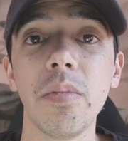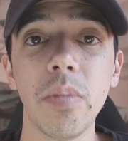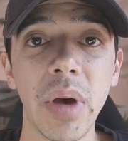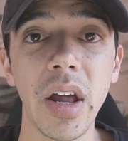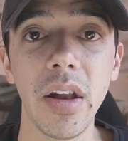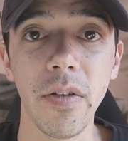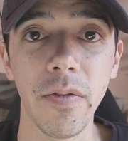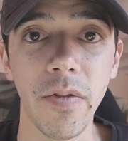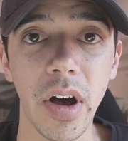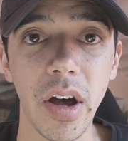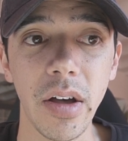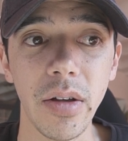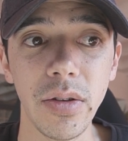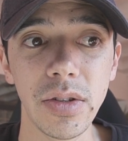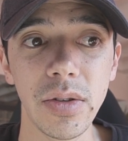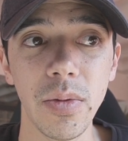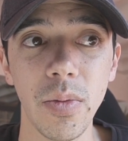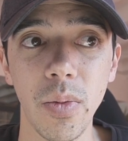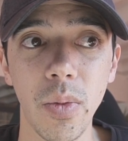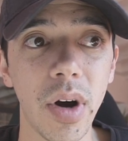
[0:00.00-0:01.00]

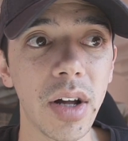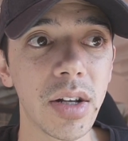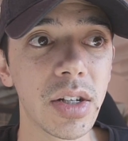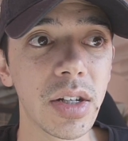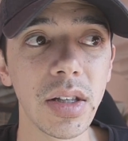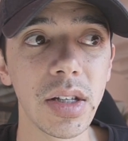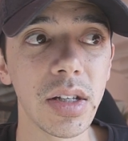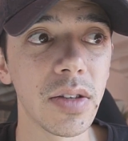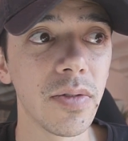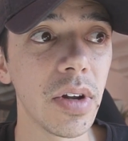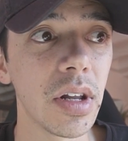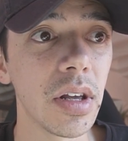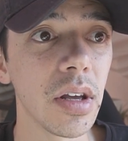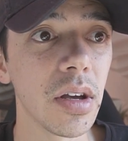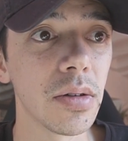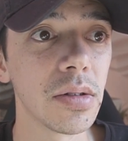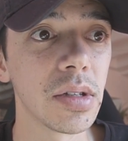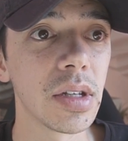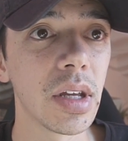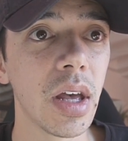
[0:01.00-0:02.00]
pedophiles watching these
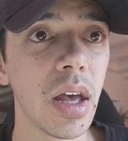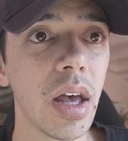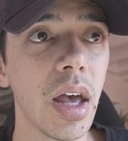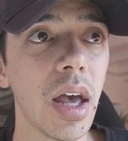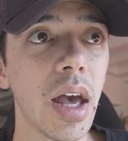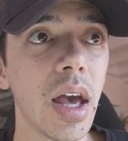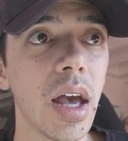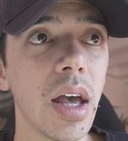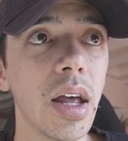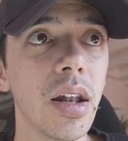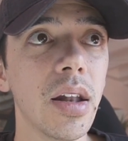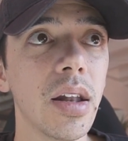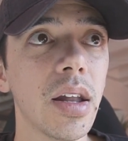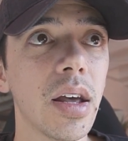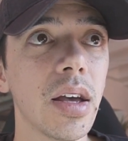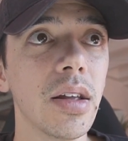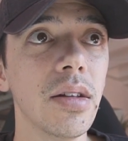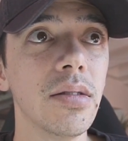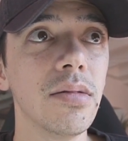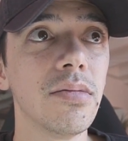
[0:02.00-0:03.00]
videos, and
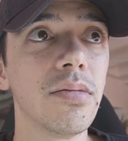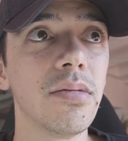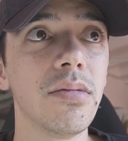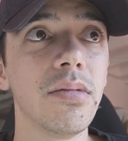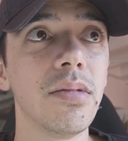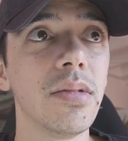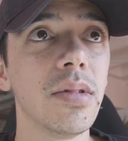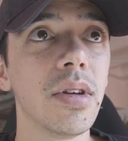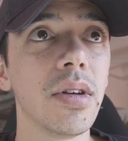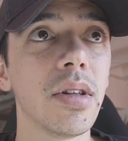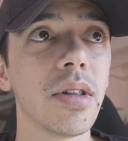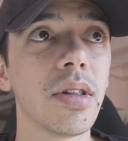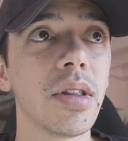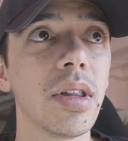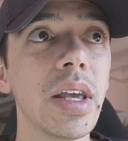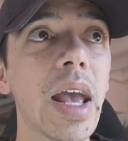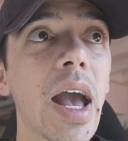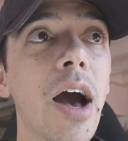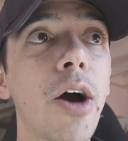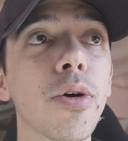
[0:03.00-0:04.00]

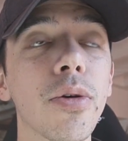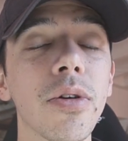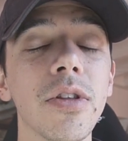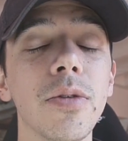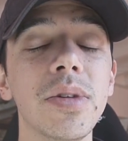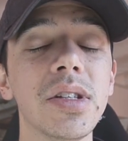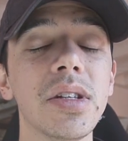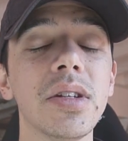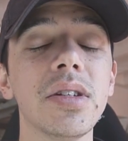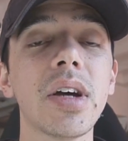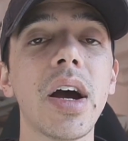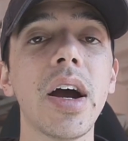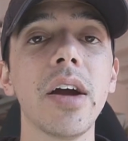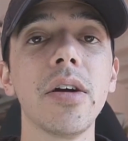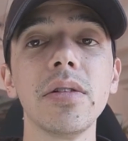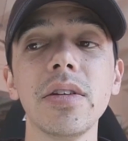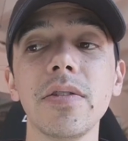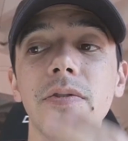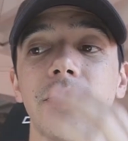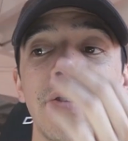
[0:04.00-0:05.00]
the algorithm is entirely